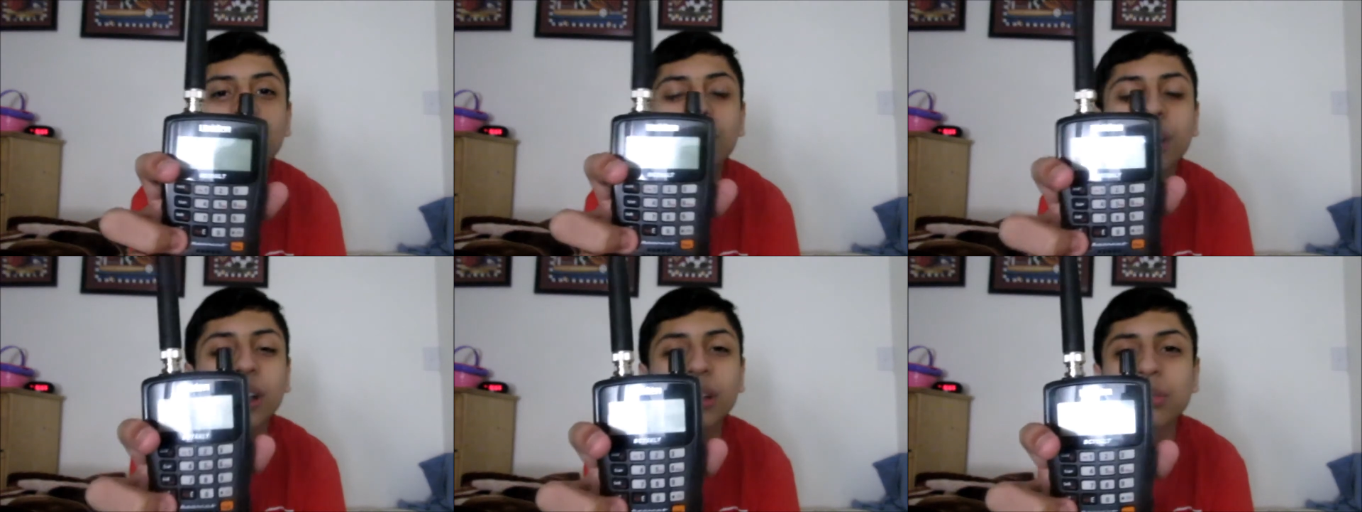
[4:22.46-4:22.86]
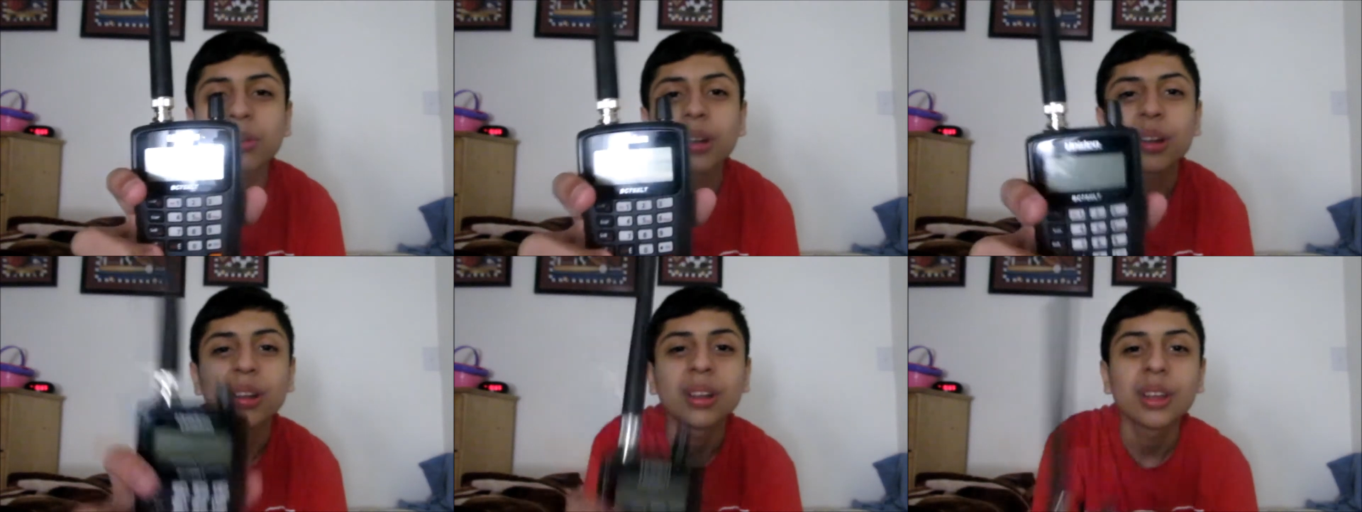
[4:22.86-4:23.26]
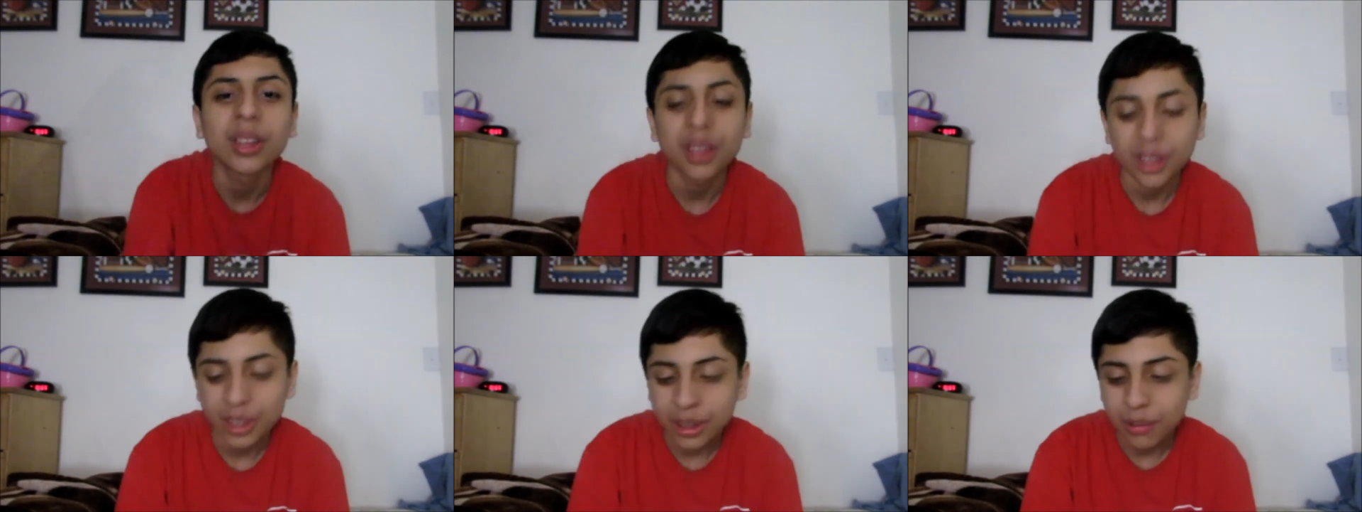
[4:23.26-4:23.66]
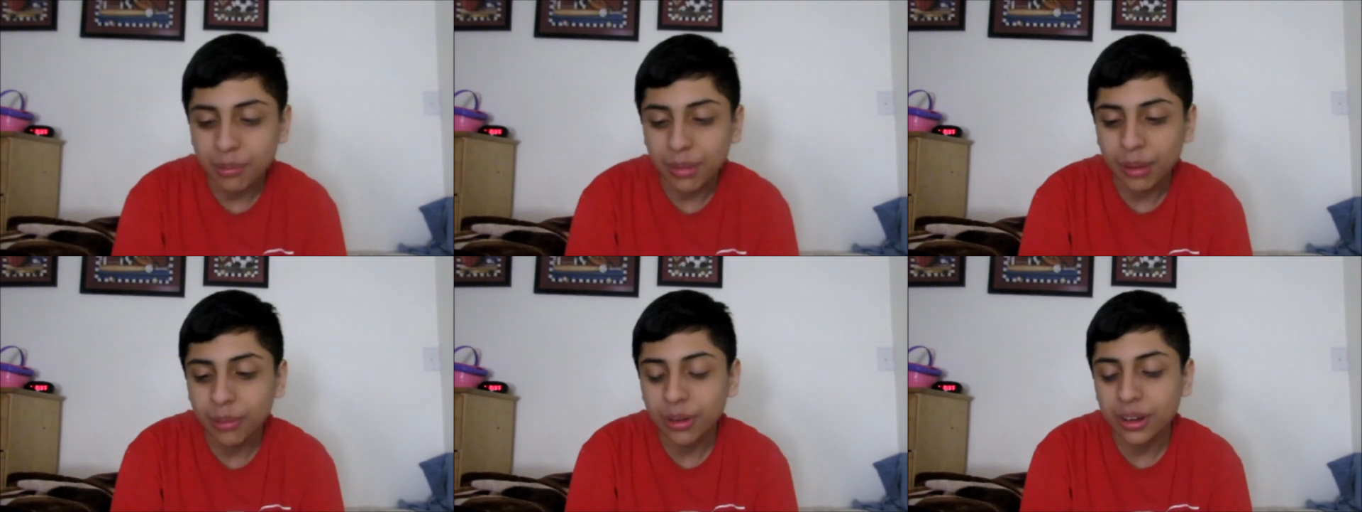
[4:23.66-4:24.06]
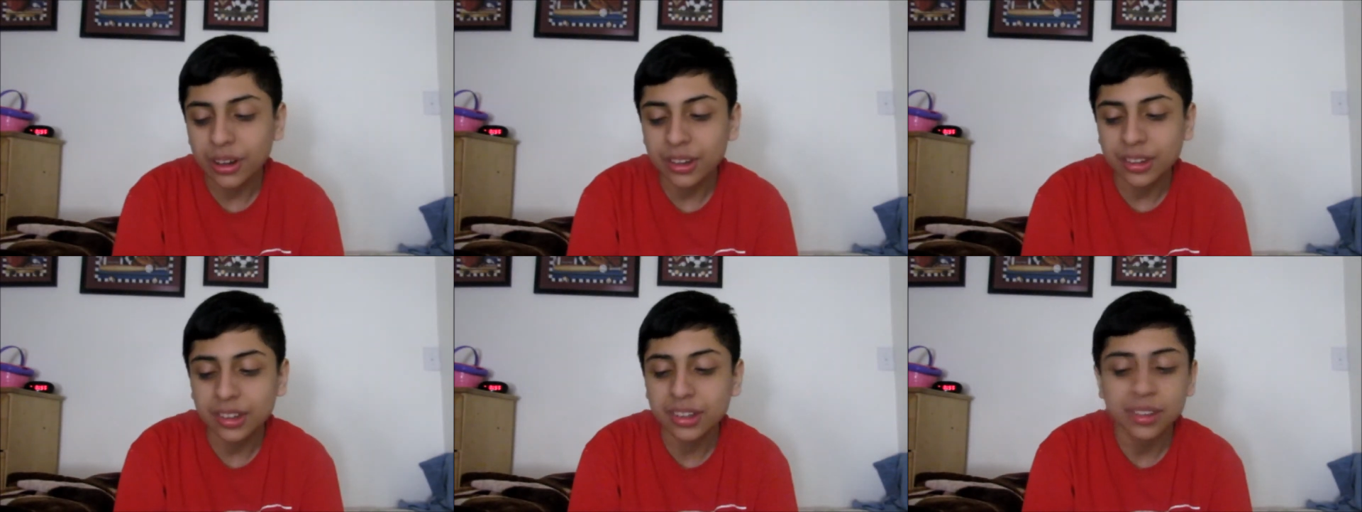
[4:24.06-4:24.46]
if you guys want to buy one of
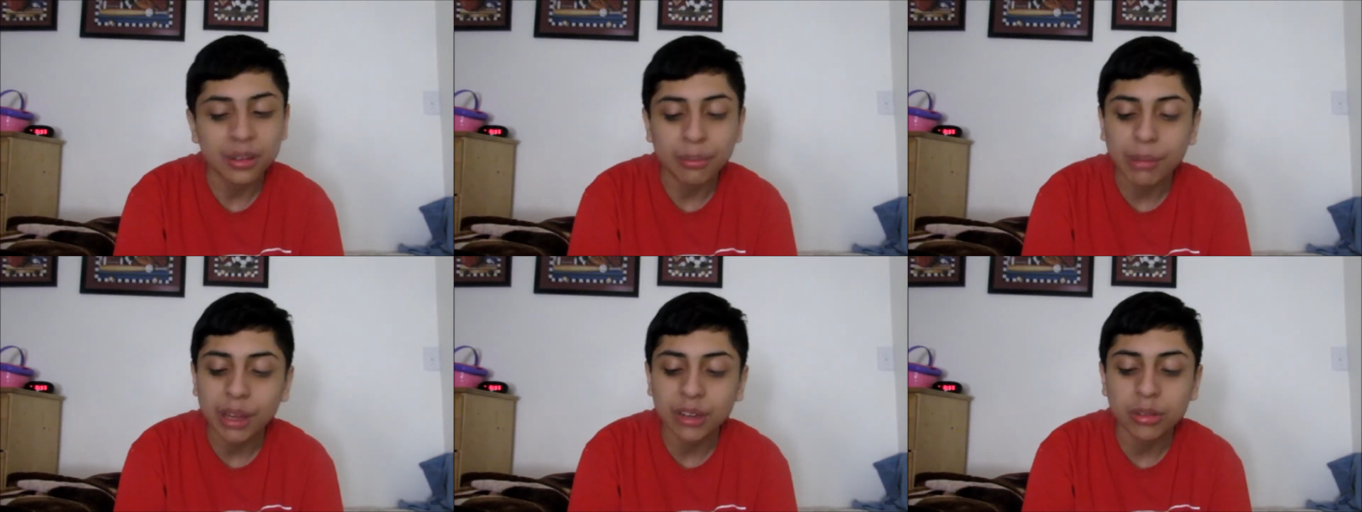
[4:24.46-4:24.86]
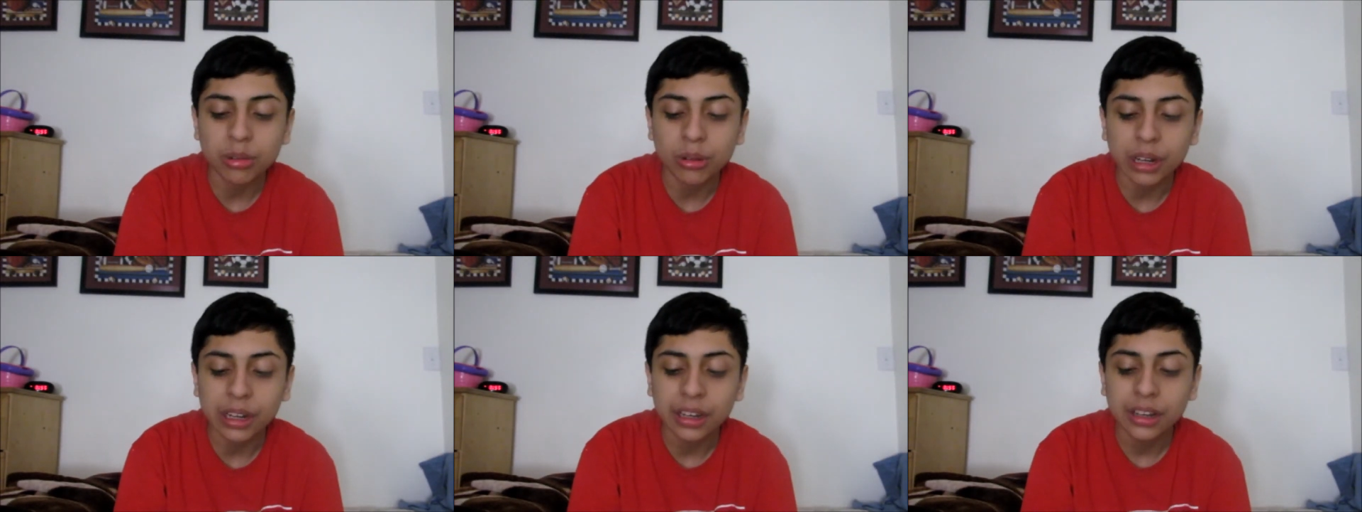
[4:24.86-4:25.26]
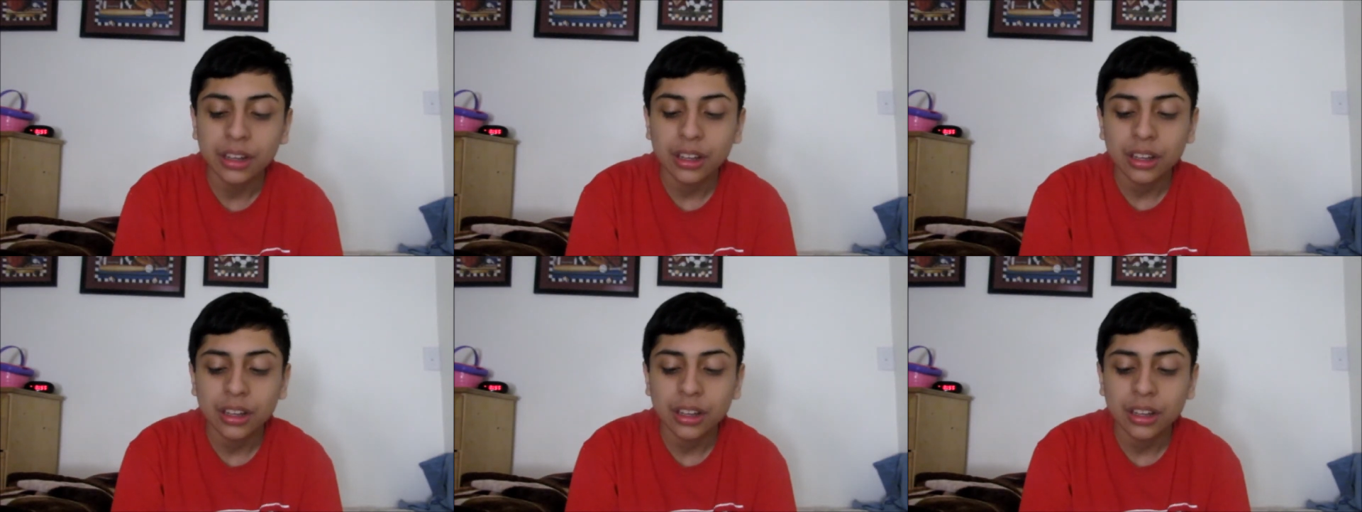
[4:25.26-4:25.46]
these. This is the best one.